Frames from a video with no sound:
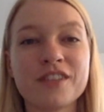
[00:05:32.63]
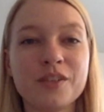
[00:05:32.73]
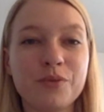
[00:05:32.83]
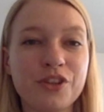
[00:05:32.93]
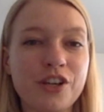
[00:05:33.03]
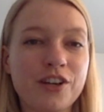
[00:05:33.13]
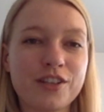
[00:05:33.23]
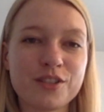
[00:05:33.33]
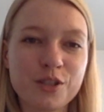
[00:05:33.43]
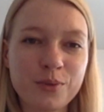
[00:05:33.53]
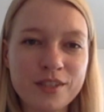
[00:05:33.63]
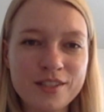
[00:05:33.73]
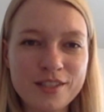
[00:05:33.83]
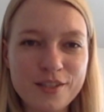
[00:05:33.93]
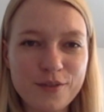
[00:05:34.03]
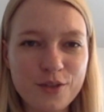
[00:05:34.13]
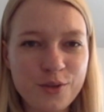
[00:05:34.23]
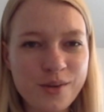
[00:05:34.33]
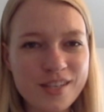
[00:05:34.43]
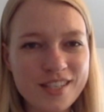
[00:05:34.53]
to live with the consequences of the
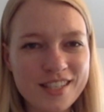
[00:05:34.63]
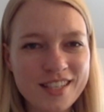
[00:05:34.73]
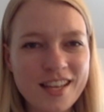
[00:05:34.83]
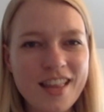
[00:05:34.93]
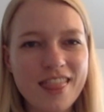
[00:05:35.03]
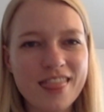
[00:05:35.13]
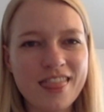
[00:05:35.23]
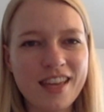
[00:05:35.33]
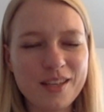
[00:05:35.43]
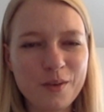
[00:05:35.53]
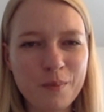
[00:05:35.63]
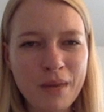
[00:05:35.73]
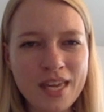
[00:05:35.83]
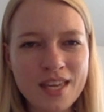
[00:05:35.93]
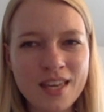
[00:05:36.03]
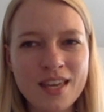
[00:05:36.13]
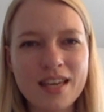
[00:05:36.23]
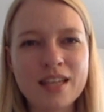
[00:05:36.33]
choices that you make.